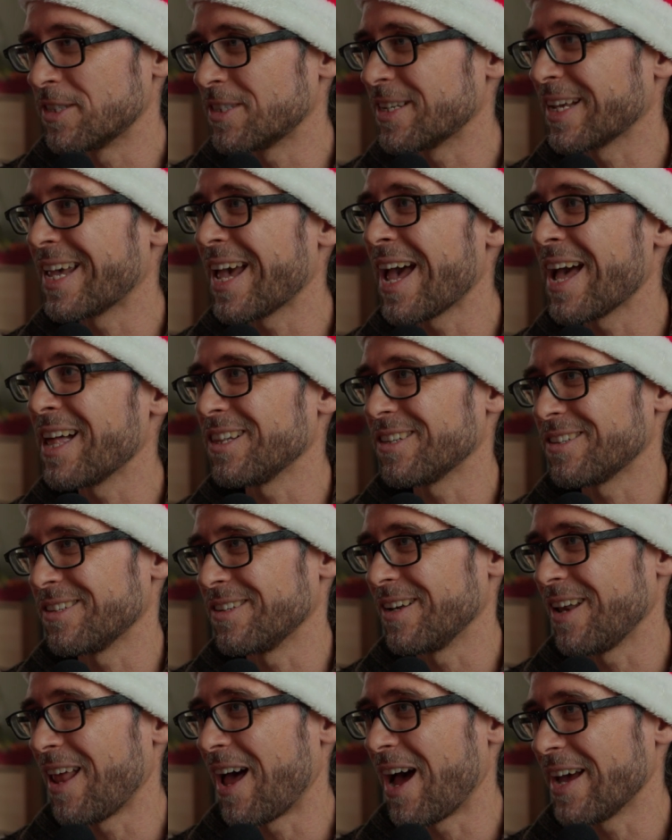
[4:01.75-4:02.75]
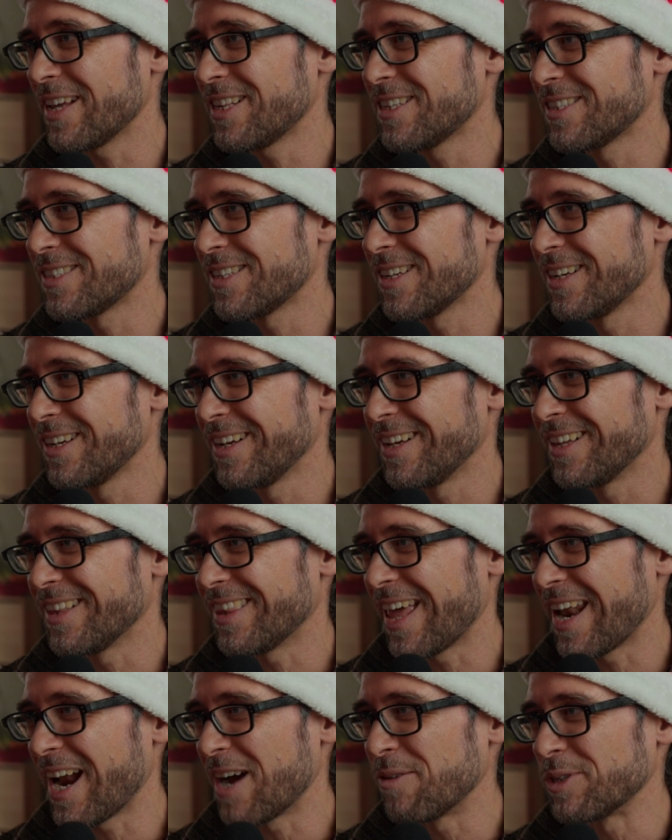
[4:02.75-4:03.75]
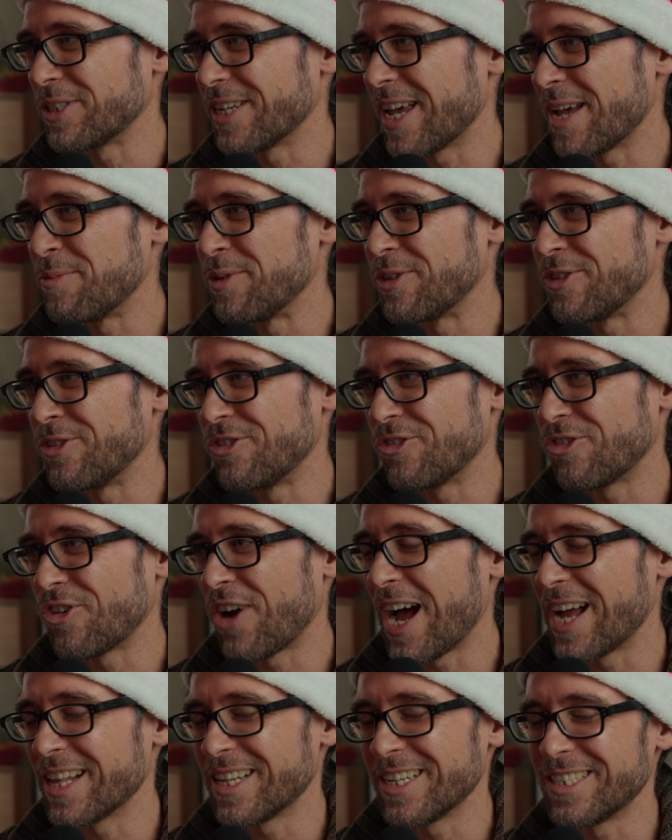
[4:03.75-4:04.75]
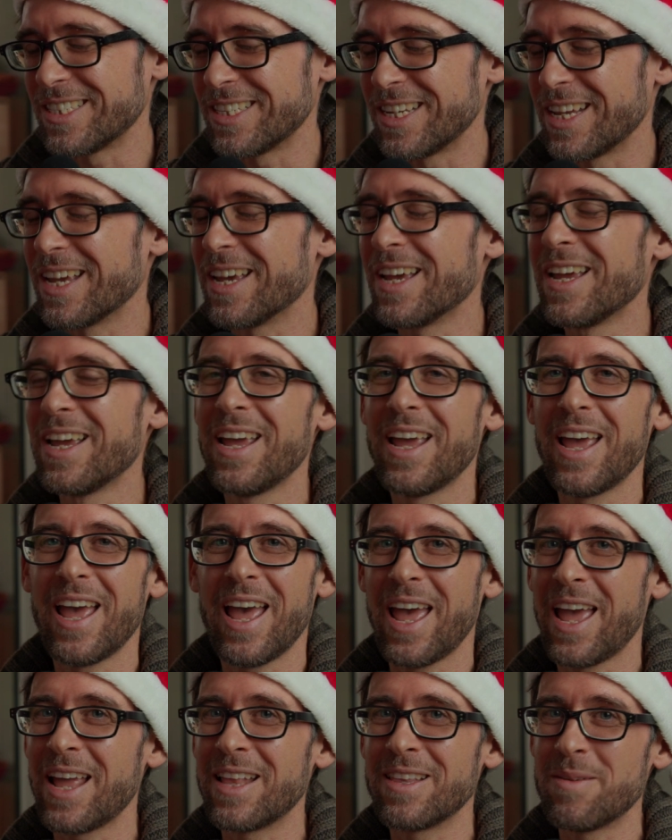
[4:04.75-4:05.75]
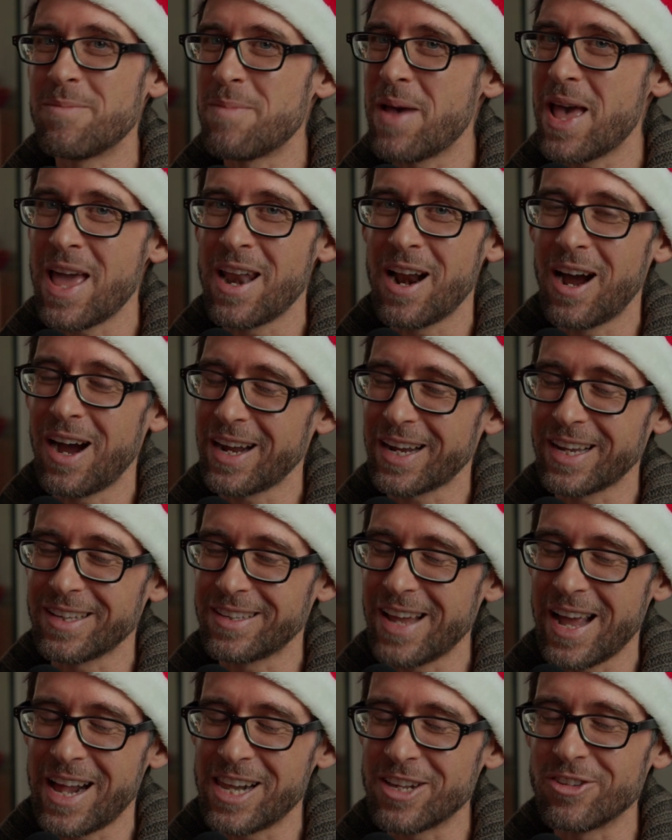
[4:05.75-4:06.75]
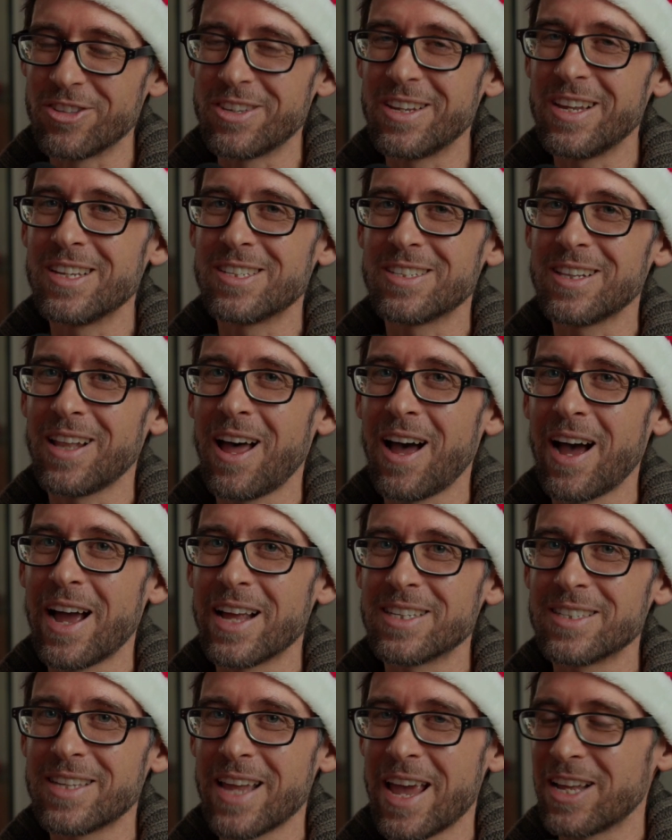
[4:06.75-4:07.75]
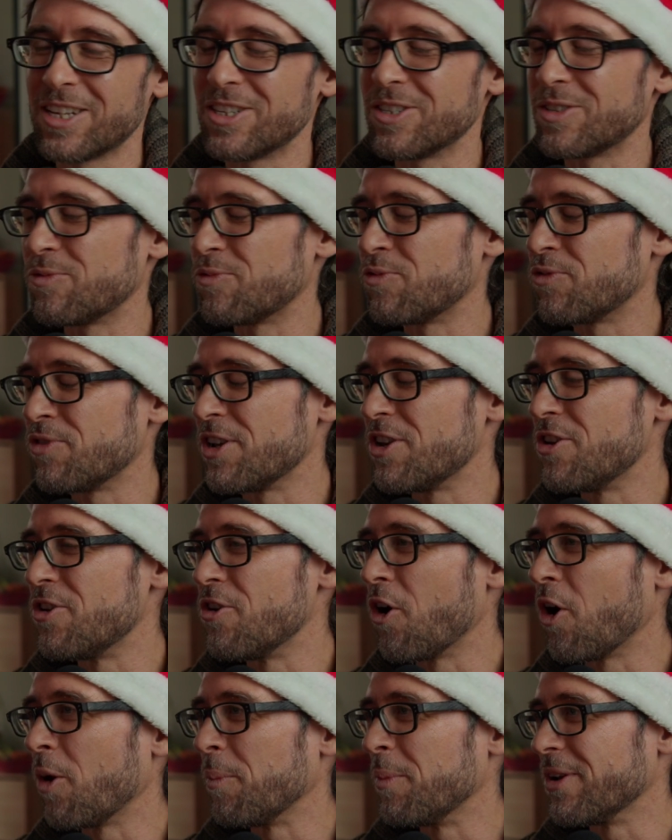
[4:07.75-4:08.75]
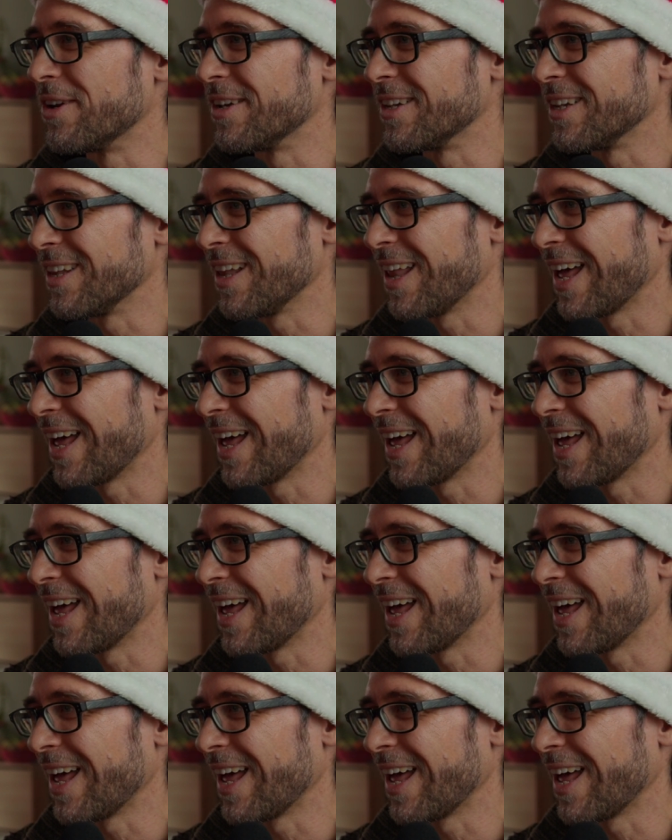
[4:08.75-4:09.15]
It's the Keldan lights that I was able to try this year, and man, I can tell you these lights, they're just phenomenal.